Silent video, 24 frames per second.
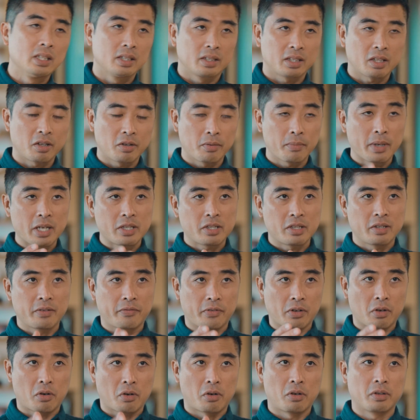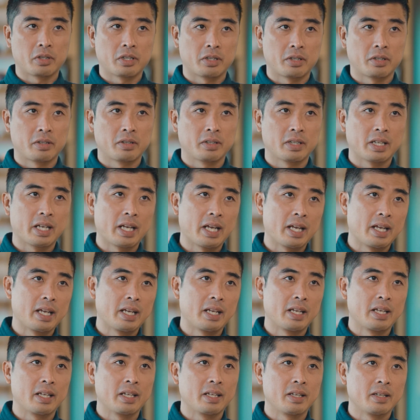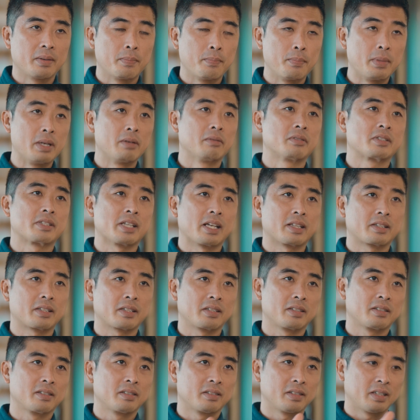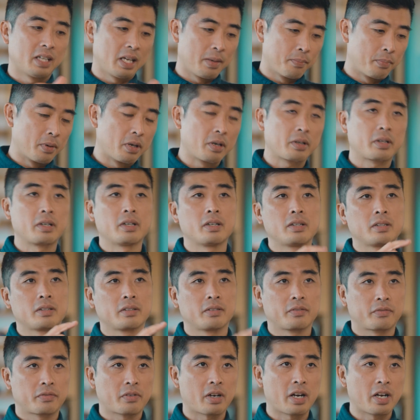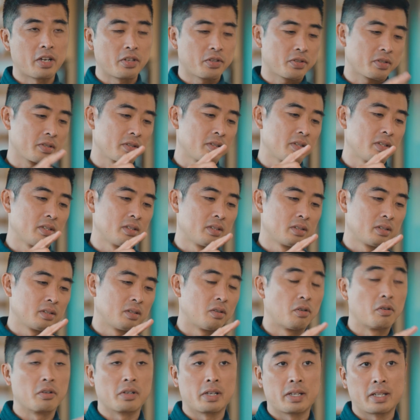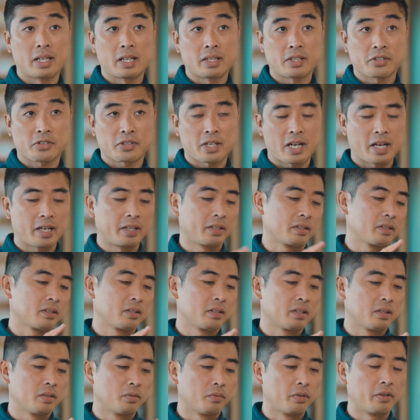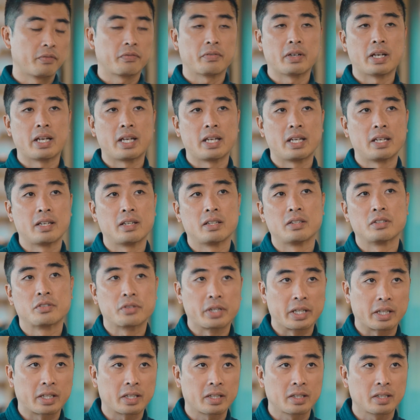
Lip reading: Now imagine if you order a meal set, a burger, fries, or another side with a drink.